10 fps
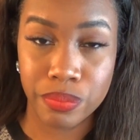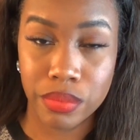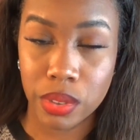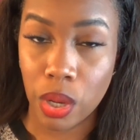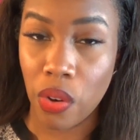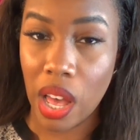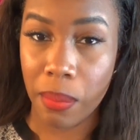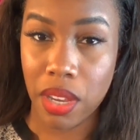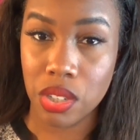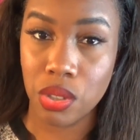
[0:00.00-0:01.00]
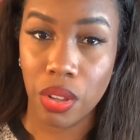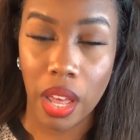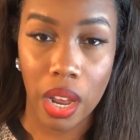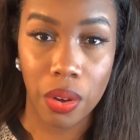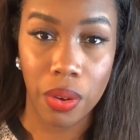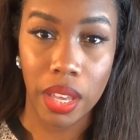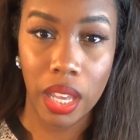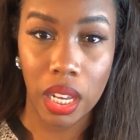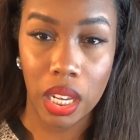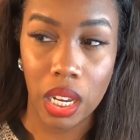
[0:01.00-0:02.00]
so I make sure that I go
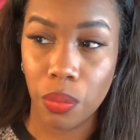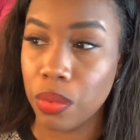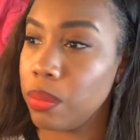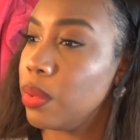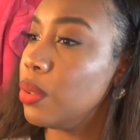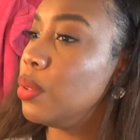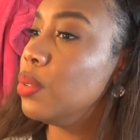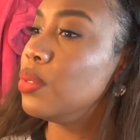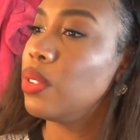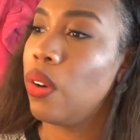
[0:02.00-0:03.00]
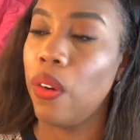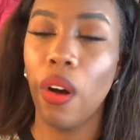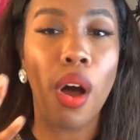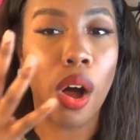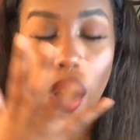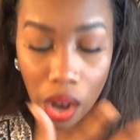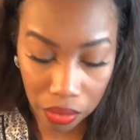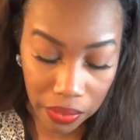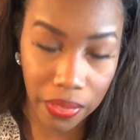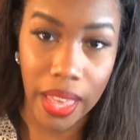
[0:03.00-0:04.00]
ahead and remove
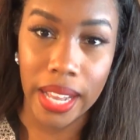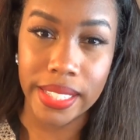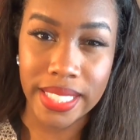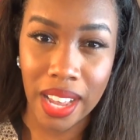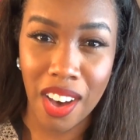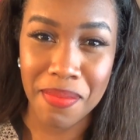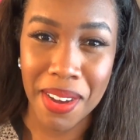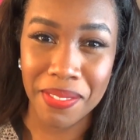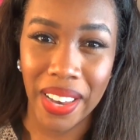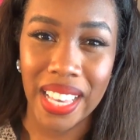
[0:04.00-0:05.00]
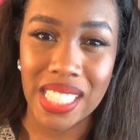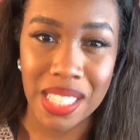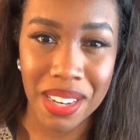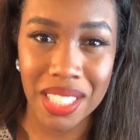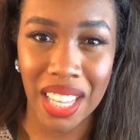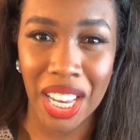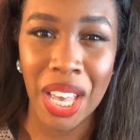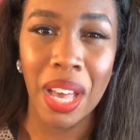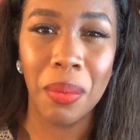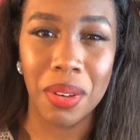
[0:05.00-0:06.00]
all of that off my face, especially
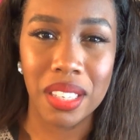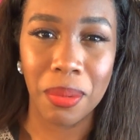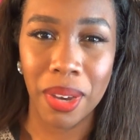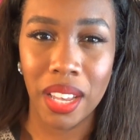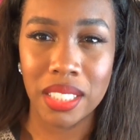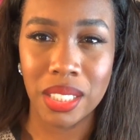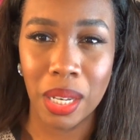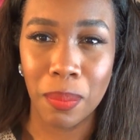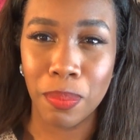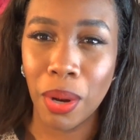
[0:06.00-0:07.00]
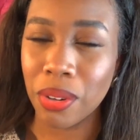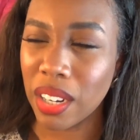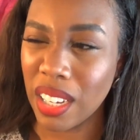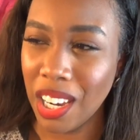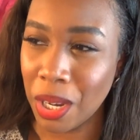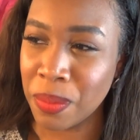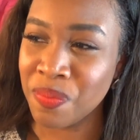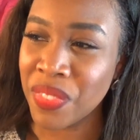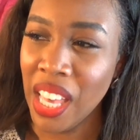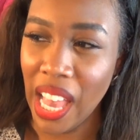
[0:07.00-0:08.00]
when you're wearing a bolder color.
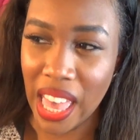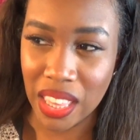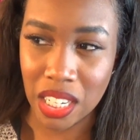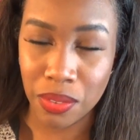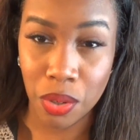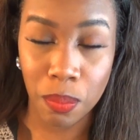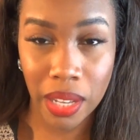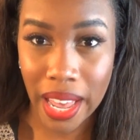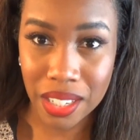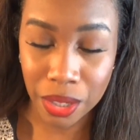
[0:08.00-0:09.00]
And then if you're a black